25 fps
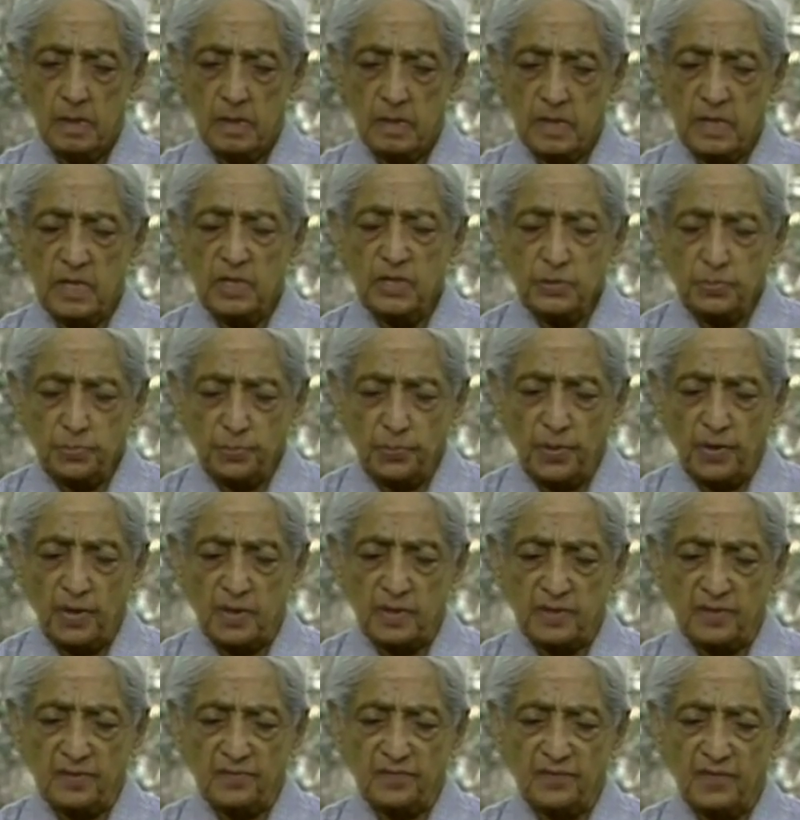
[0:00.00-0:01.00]
each
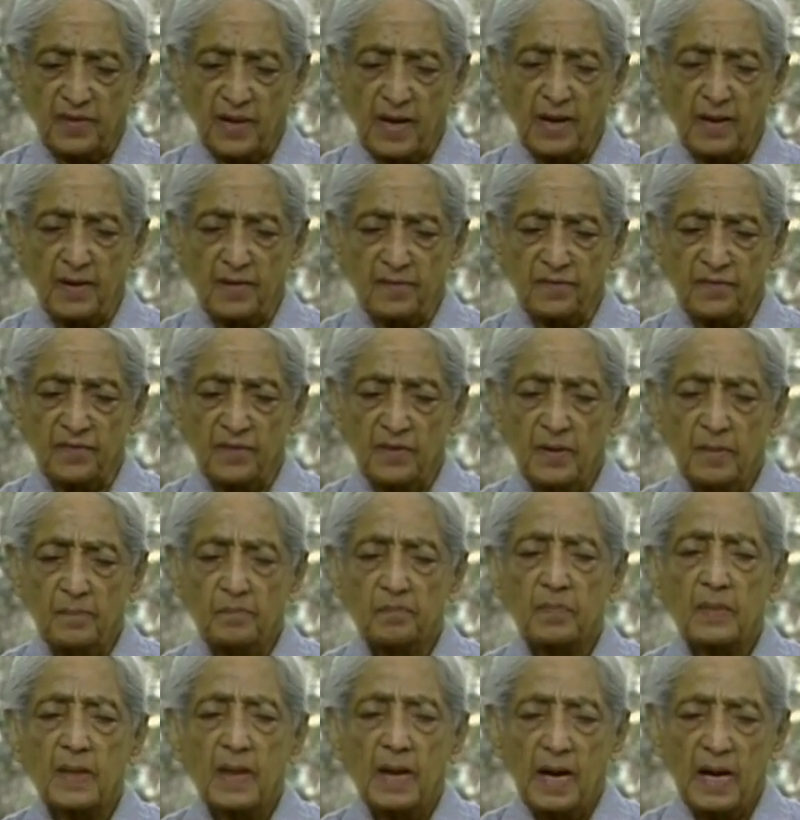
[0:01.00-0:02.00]
part of life
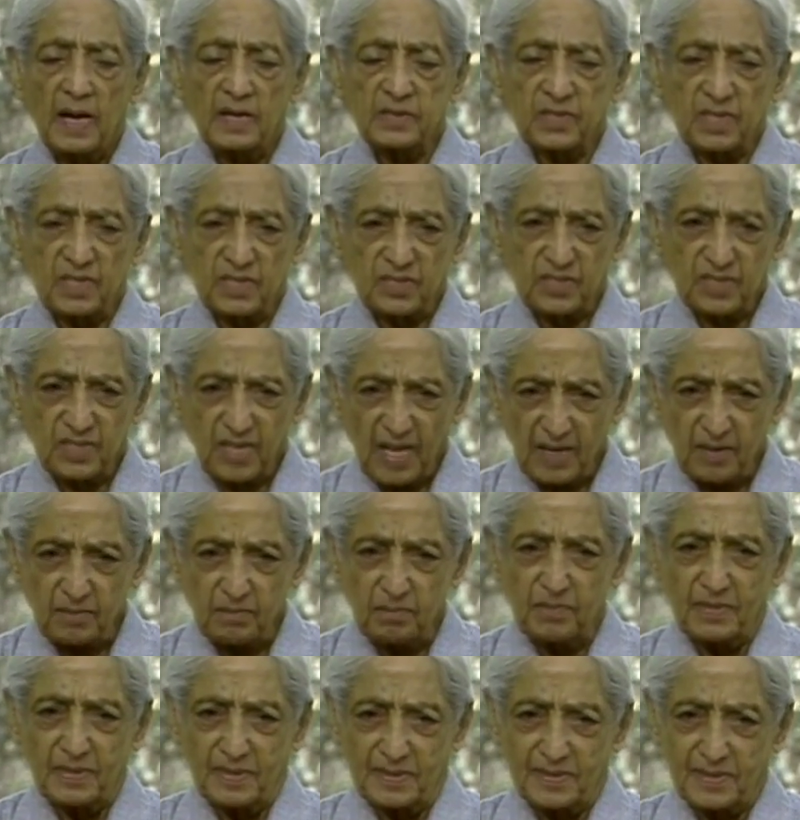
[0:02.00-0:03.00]
as a
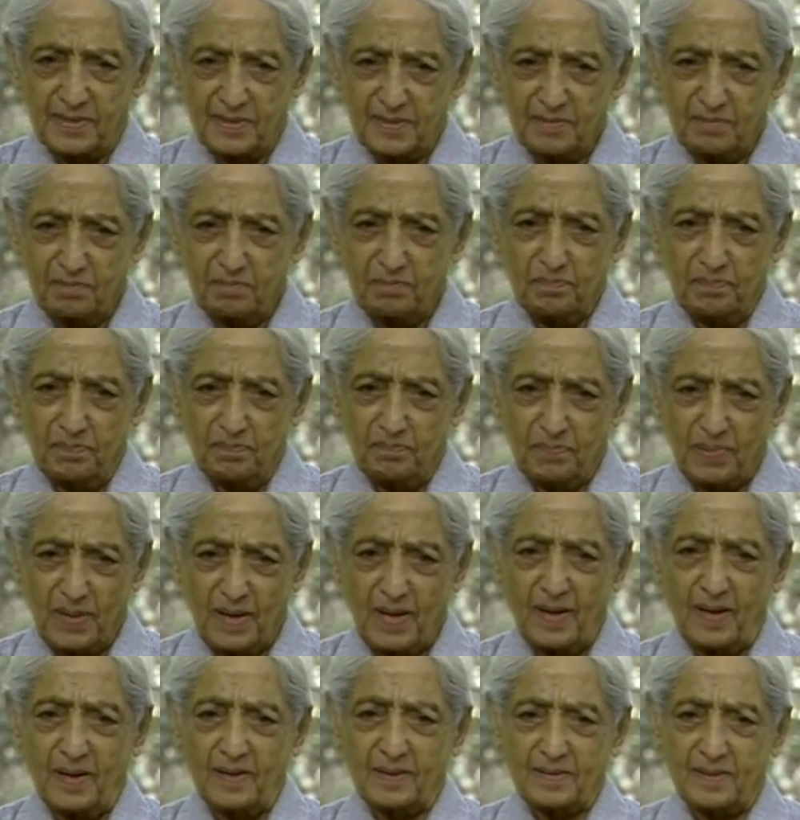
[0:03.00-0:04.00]
segment,
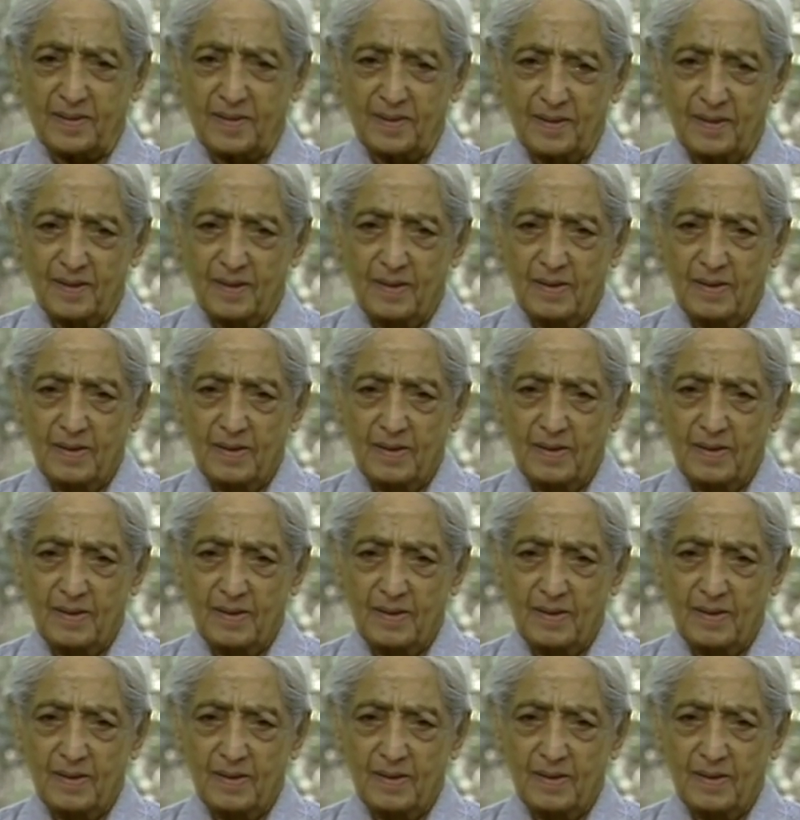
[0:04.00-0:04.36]
part,